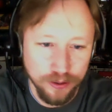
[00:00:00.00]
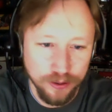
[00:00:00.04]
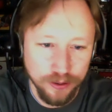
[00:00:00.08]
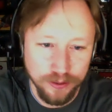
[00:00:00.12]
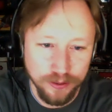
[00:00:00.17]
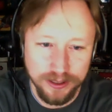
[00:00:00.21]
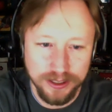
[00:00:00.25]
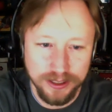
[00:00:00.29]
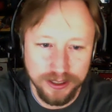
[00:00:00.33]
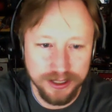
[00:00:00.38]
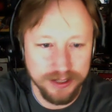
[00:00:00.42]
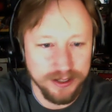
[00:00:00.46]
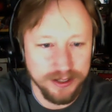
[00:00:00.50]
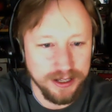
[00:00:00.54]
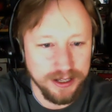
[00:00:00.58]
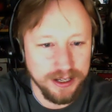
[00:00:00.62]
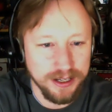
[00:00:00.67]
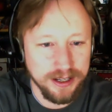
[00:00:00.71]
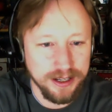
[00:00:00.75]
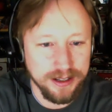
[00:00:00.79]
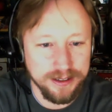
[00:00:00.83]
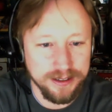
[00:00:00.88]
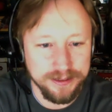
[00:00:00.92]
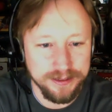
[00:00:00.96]
It's
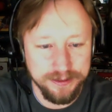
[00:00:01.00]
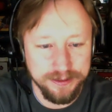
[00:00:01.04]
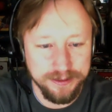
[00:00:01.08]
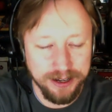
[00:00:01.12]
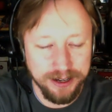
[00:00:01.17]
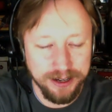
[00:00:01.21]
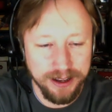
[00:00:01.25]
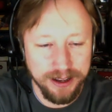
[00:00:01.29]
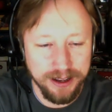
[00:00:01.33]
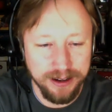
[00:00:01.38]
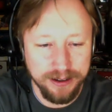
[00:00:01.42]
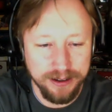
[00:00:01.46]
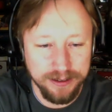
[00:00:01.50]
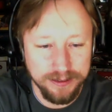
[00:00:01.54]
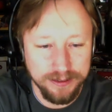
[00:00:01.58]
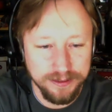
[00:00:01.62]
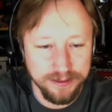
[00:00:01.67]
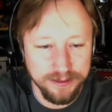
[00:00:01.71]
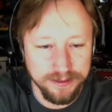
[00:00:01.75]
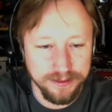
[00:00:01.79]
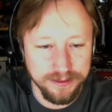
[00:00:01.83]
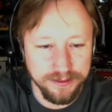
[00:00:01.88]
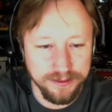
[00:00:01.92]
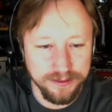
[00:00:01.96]
again
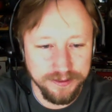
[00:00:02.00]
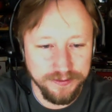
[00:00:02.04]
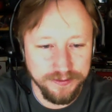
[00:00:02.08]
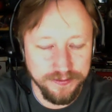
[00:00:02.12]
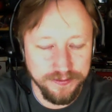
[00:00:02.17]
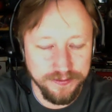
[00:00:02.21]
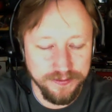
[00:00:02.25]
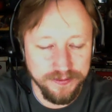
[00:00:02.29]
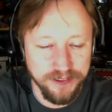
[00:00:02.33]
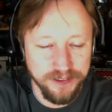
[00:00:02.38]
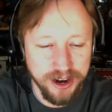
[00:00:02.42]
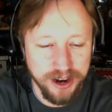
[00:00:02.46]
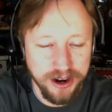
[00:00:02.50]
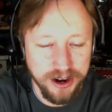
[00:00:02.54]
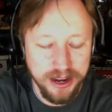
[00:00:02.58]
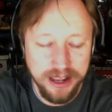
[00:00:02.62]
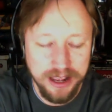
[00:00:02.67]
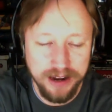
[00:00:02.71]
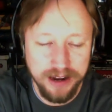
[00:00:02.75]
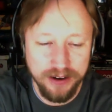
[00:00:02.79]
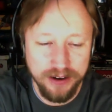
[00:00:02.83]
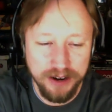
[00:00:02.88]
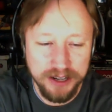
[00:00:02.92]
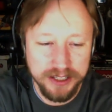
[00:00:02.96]
very
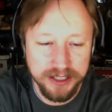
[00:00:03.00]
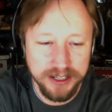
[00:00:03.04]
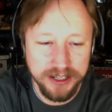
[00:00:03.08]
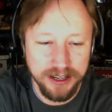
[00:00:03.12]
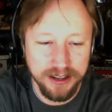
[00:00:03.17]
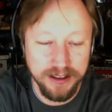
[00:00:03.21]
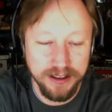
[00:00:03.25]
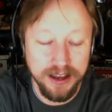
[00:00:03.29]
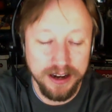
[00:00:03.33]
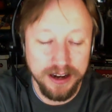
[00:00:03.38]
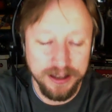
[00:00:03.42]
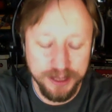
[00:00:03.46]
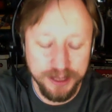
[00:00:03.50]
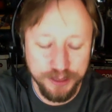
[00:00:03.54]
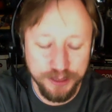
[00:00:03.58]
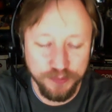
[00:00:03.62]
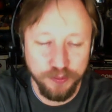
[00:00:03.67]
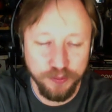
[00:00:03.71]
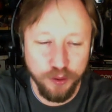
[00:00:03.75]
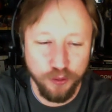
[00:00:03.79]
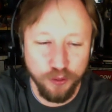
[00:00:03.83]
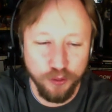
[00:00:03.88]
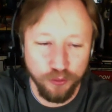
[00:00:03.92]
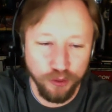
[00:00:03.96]
interesting and it's
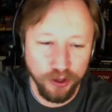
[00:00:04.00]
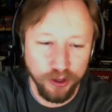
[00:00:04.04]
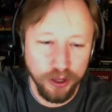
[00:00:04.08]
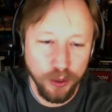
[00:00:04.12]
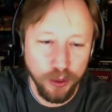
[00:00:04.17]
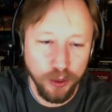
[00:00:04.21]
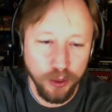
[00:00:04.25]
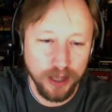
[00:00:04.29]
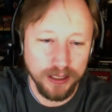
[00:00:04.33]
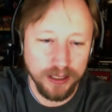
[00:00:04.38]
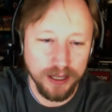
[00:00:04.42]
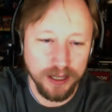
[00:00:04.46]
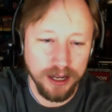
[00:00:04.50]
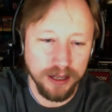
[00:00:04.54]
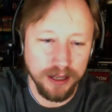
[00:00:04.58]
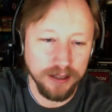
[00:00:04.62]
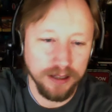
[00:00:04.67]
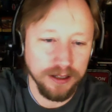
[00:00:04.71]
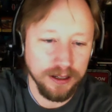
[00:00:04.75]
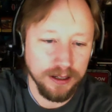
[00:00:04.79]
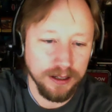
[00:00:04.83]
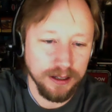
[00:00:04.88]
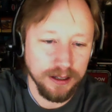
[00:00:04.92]
really well done.